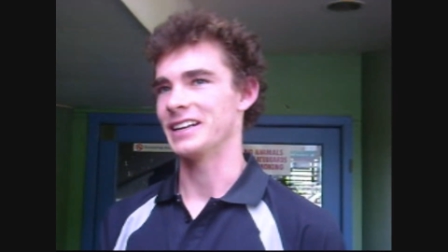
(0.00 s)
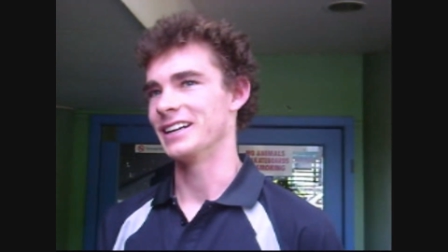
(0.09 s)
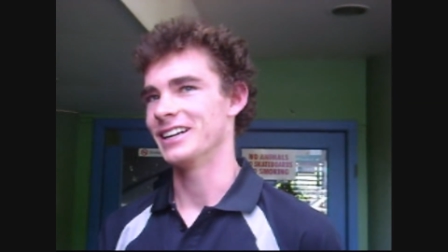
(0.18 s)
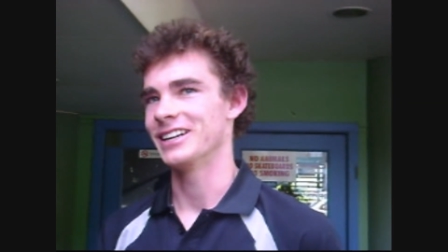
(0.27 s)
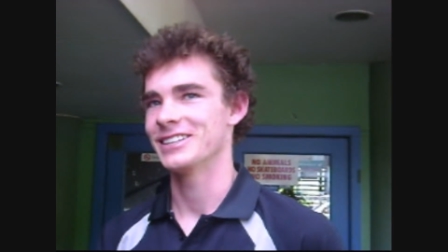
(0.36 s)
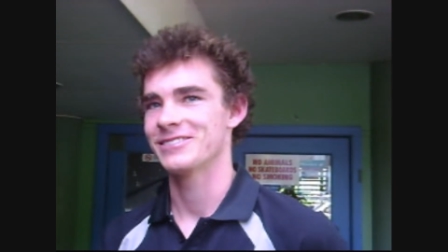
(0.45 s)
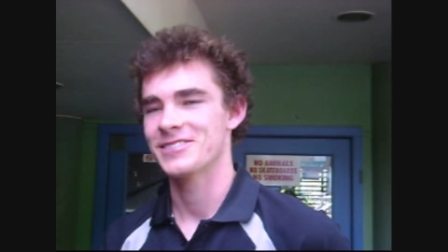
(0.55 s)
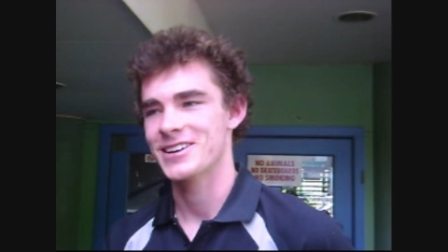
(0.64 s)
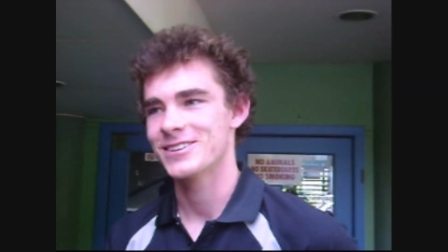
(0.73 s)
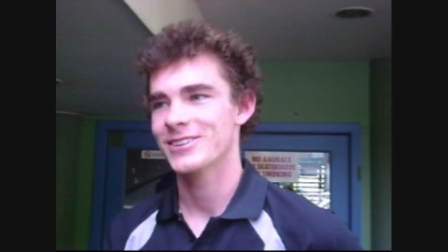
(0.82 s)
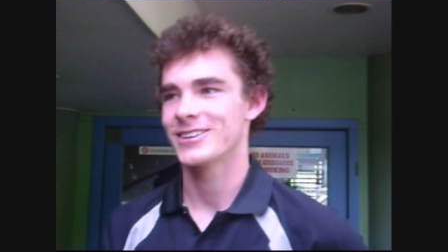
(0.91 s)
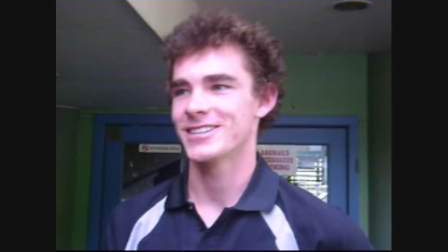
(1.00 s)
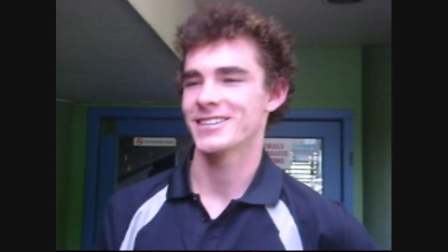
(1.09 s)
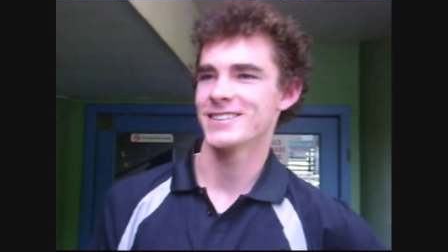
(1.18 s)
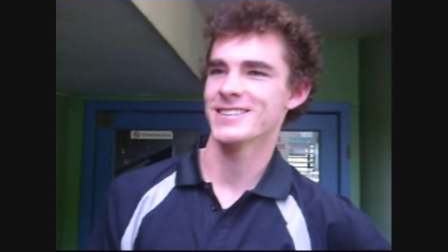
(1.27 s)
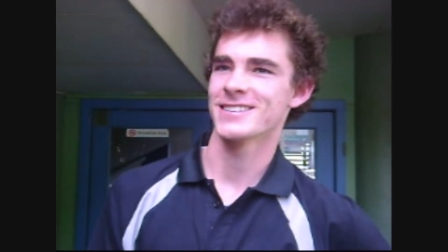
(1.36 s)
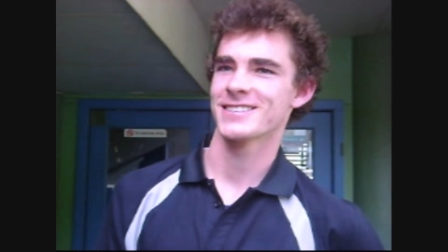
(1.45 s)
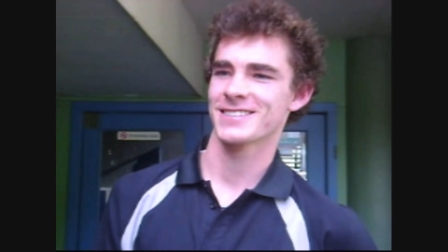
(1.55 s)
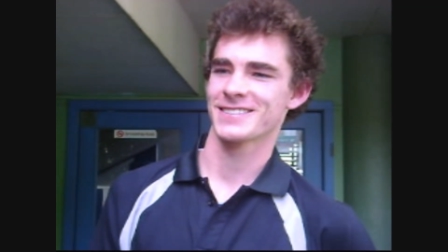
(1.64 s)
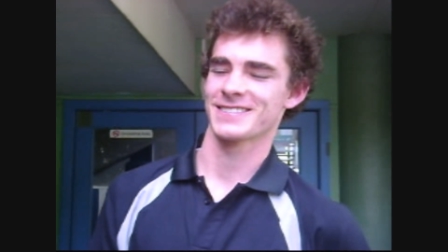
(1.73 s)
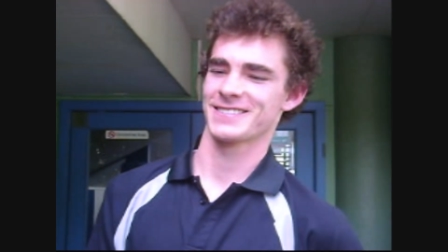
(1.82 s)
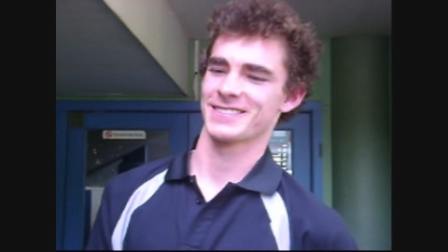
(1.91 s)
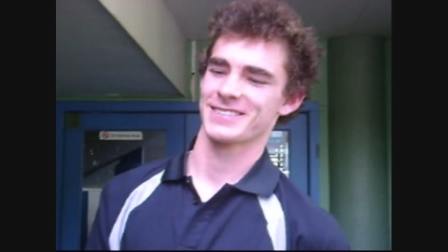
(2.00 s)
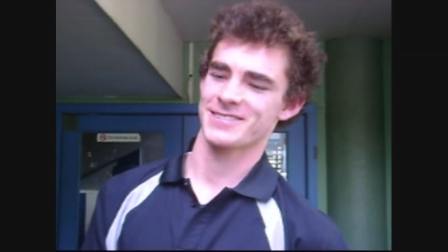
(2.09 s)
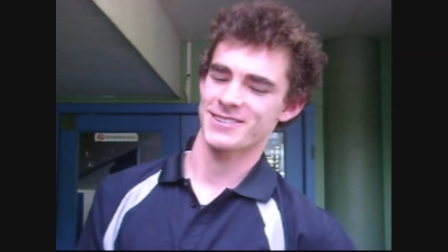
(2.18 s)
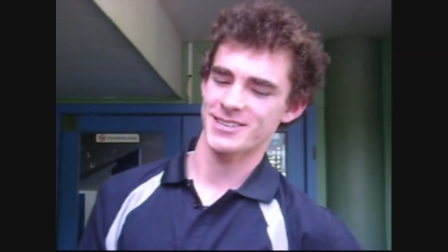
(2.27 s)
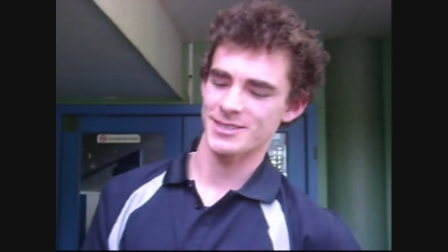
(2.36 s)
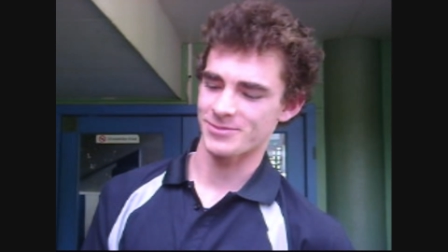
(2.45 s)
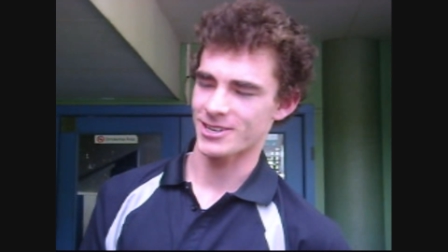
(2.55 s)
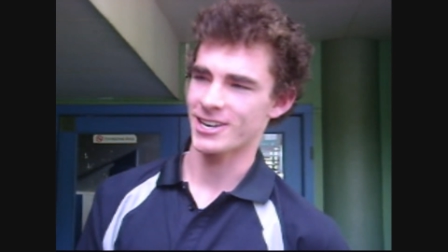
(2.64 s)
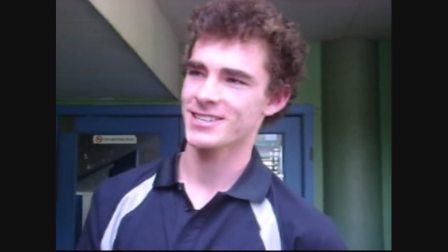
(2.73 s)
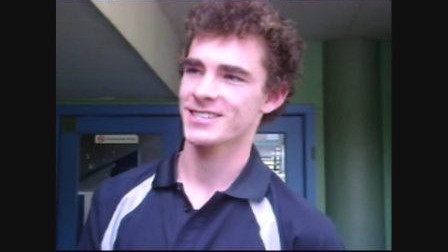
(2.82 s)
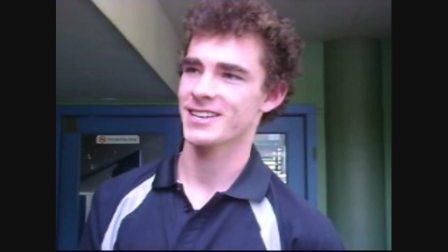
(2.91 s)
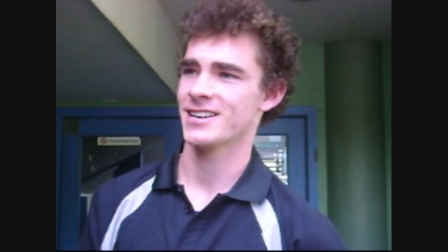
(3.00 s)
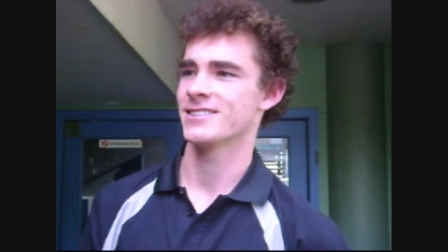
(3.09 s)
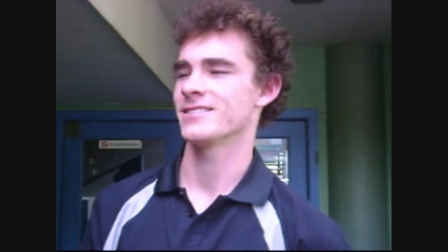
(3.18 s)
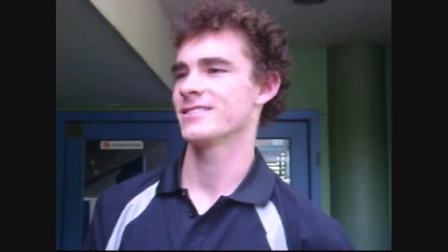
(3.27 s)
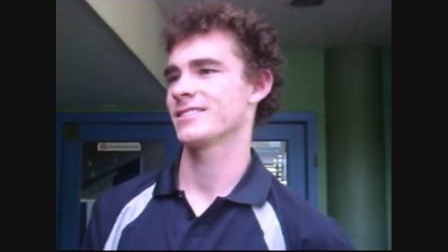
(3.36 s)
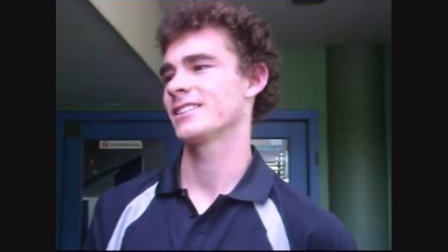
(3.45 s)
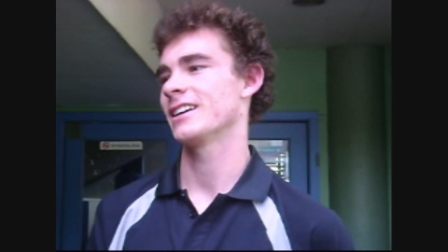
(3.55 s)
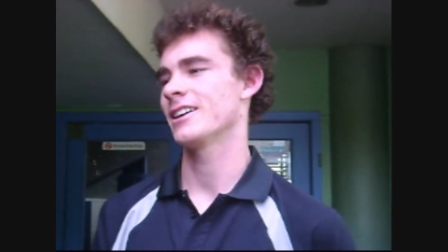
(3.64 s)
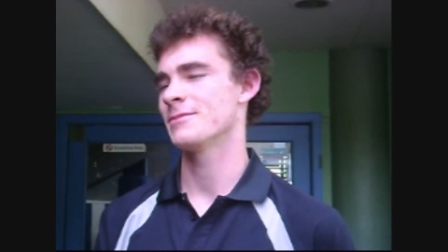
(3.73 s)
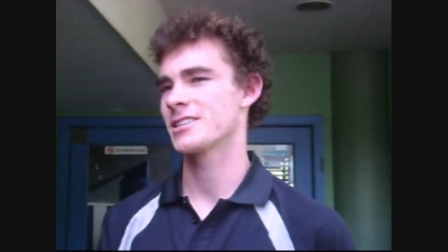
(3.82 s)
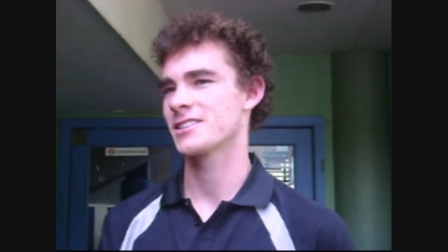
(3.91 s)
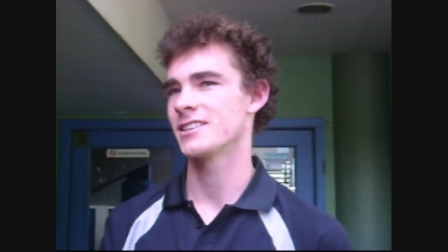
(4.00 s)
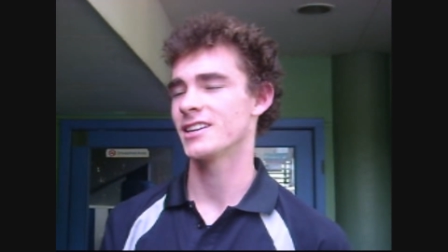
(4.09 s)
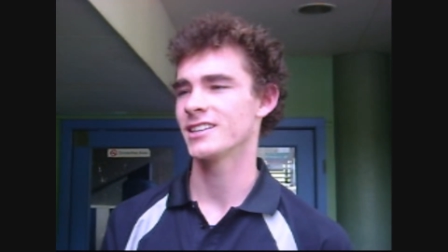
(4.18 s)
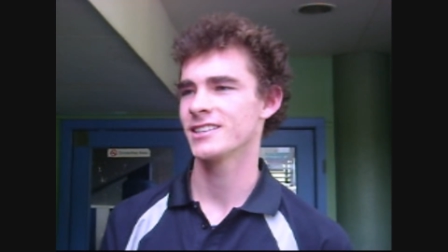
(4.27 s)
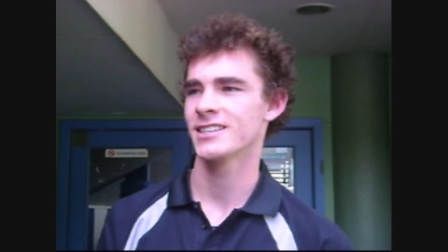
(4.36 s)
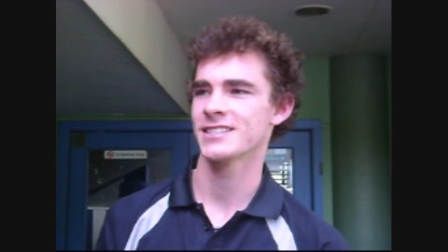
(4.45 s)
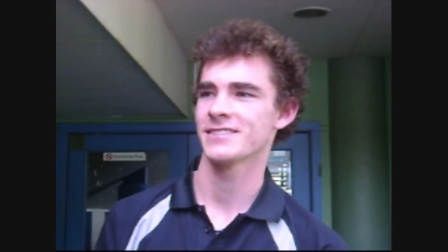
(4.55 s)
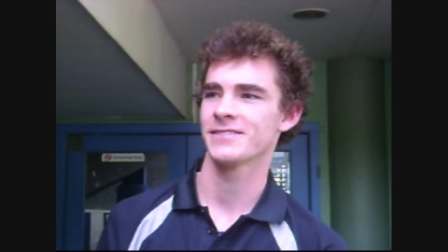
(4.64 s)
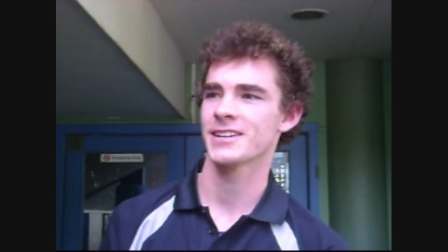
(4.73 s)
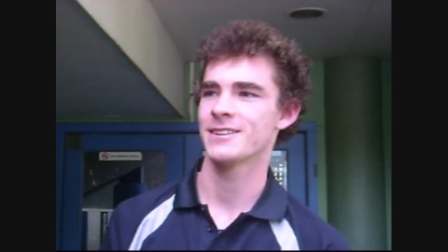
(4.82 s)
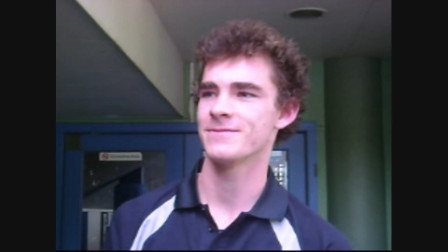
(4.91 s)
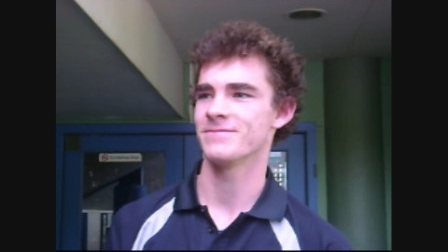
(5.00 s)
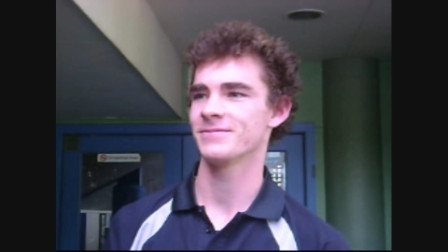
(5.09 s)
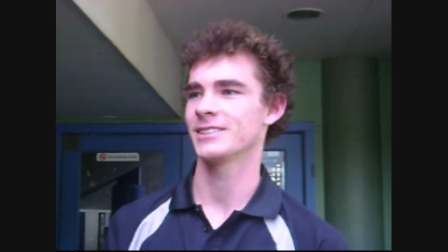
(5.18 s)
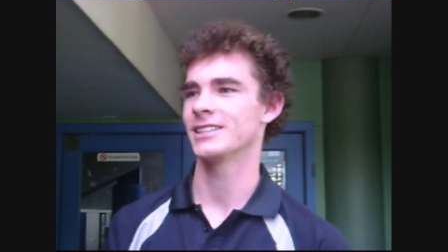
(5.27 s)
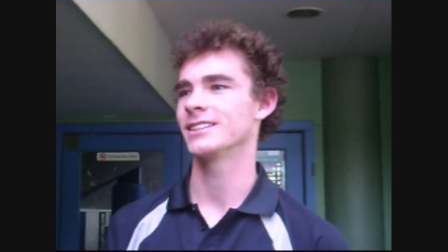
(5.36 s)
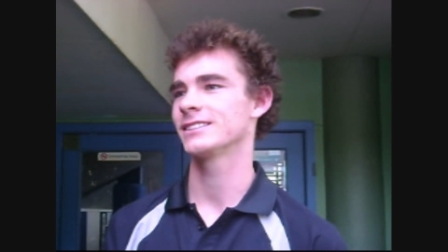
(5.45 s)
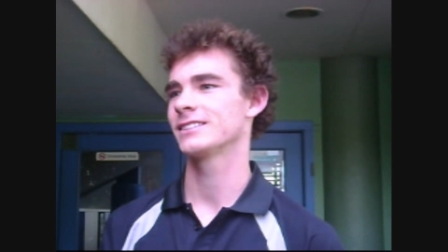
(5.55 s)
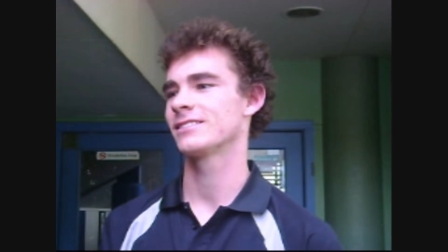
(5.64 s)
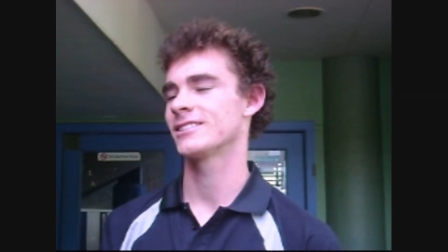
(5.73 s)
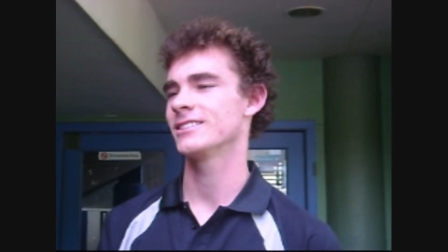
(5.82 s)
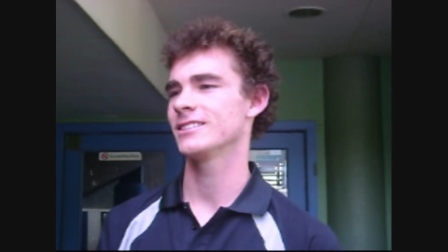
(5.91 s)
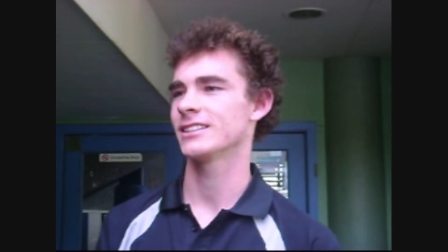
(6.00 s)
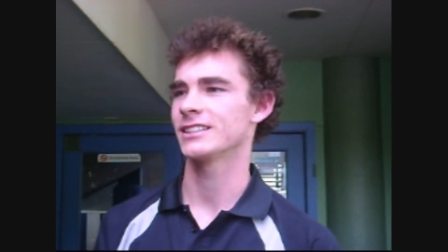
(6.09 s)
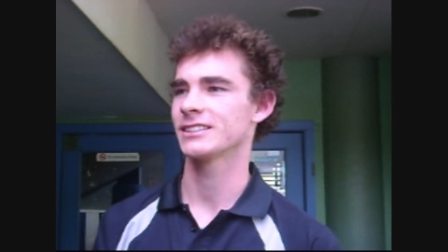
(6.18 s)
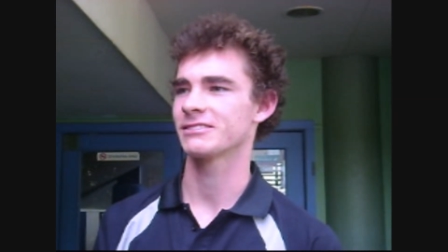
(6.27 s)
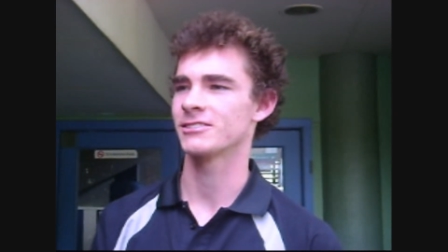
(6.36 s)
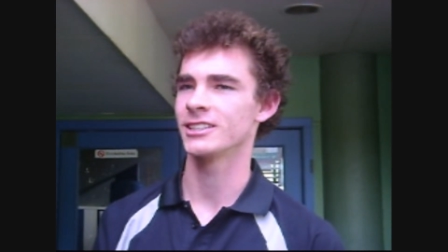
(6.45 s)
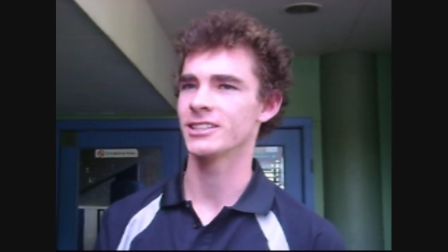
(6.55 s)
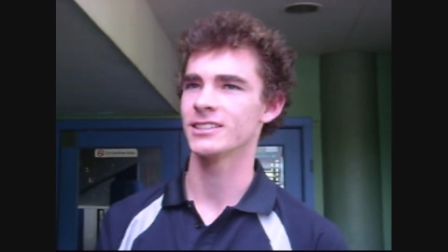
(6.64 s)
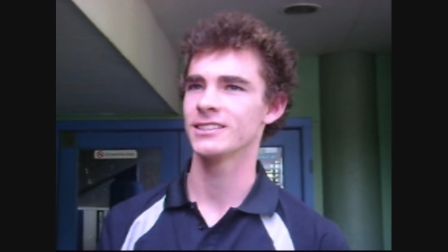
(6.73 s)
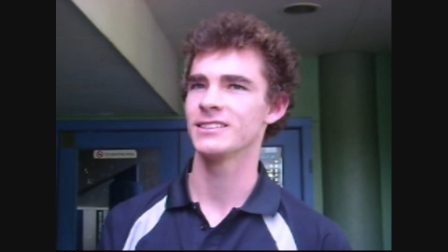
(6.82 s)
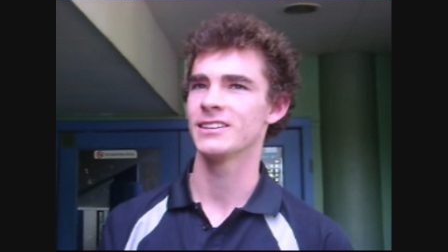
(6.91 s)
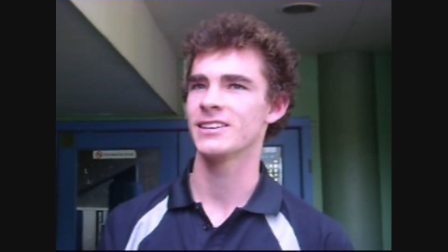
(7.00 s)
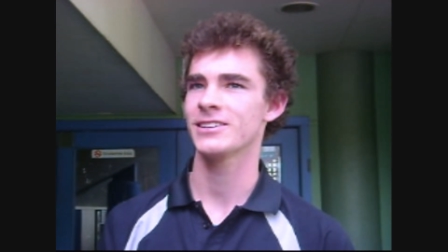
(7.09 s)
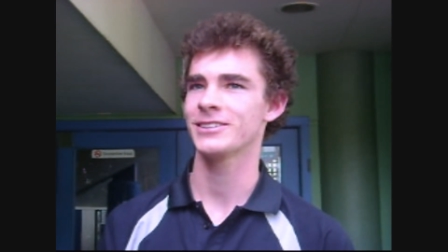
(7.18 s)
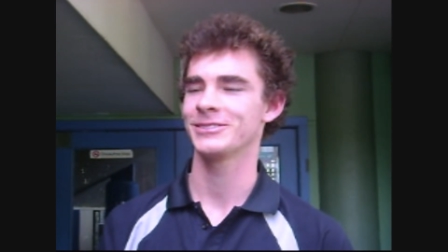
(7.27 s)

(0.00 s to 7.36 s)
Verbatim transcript: Uh, it felt quite good. I was quite surprised at how how much the young guys have come like through. Really good Yeah.